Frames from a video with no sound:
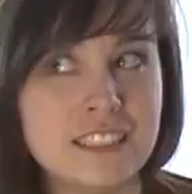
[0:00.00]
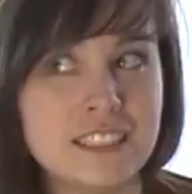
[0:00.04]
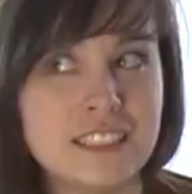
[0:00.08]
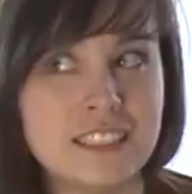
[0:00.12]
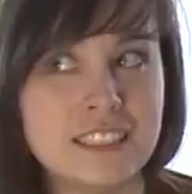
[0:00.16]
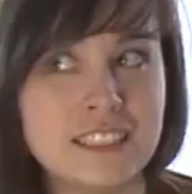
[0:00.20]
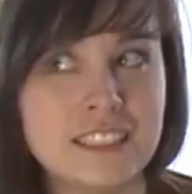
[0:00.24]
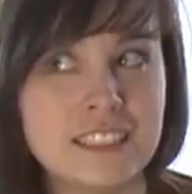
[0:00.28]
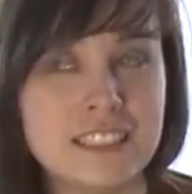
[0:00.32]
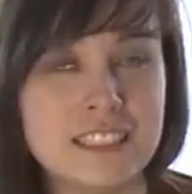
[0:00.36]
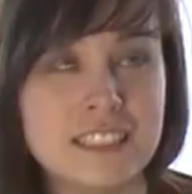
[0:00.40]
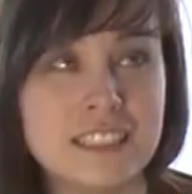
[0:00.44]

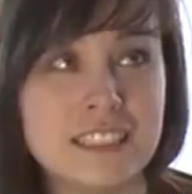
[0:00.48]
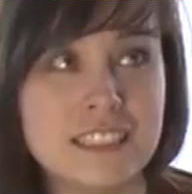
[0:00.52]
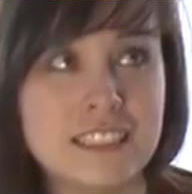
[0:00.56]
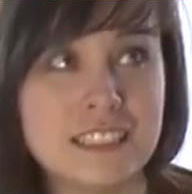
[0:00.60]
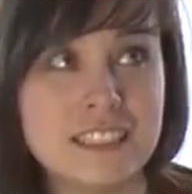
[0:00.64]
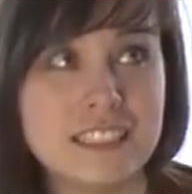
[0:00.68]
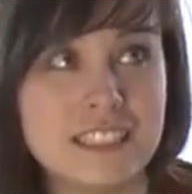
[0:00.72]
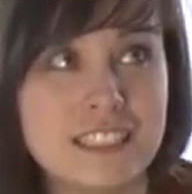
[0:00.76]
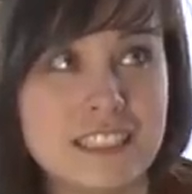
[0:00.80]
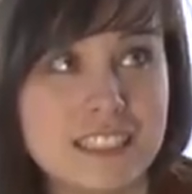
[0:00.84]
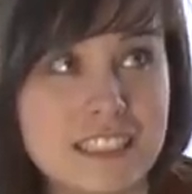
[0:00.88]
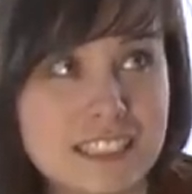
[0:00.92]

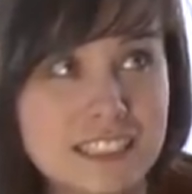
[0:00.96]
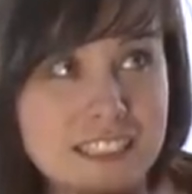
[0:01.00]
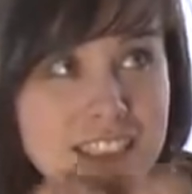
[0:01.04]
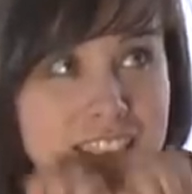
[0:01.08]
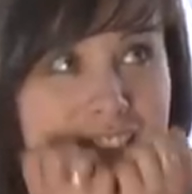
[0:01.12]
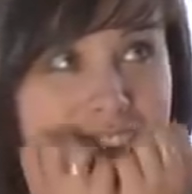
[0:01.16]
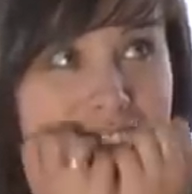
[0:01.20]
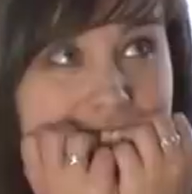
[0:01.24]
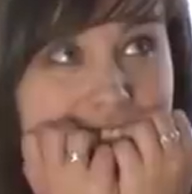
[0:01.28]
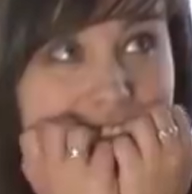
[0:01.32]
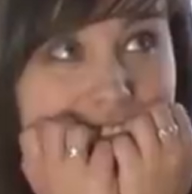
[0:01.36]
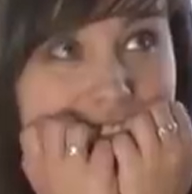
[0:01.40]

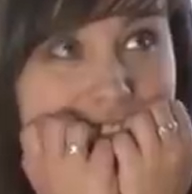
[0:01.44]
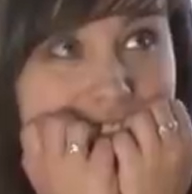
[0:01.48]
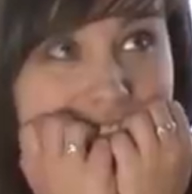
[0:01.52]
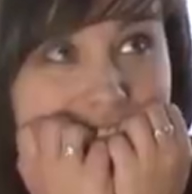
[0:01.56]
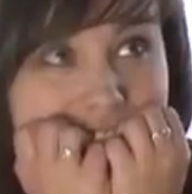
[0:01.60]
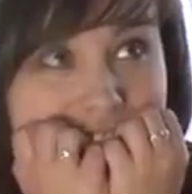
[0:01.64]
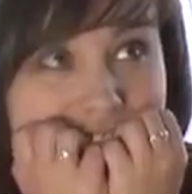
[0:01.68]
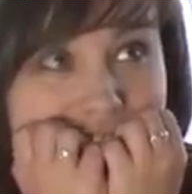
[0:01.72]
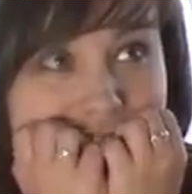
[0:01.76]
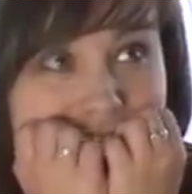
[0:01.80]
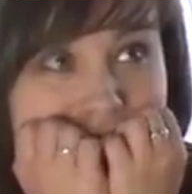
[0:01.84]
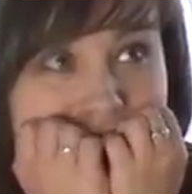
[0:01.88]

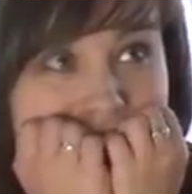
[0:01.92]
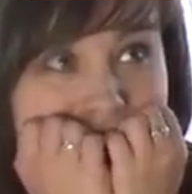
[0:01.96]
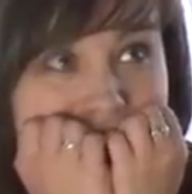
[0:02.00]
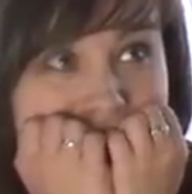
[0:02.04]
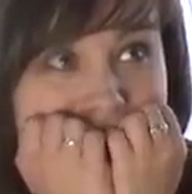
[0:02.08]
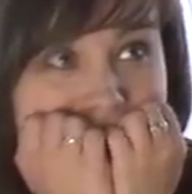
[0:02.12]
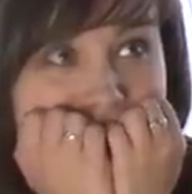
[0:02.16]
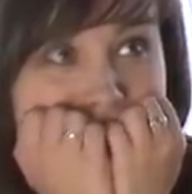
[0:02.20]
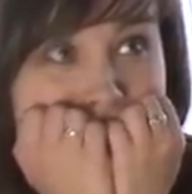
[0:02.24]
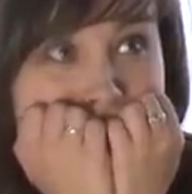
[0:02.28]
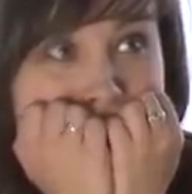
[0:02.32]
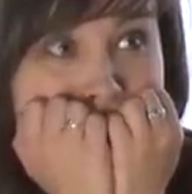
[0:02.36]

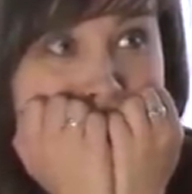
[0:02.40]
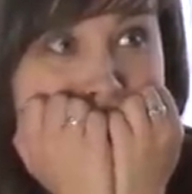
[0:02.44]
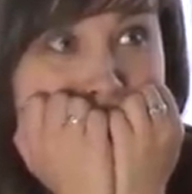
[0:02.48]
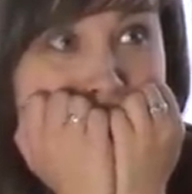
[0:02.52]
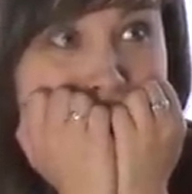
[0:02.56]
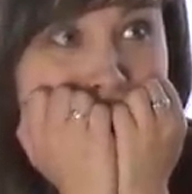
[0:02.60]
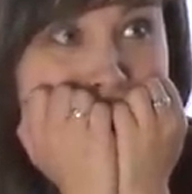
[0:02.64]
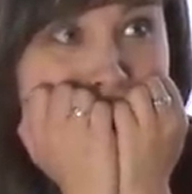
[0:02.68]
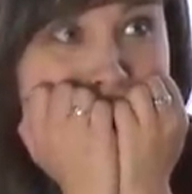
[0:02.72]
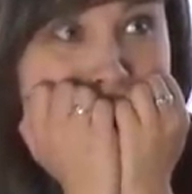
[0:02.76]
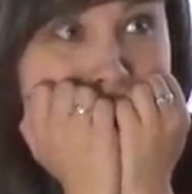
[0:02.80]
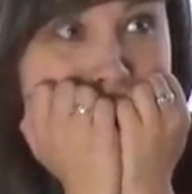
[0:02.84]

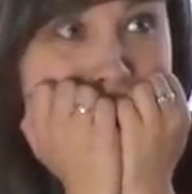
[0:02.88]
The person shown says nothing.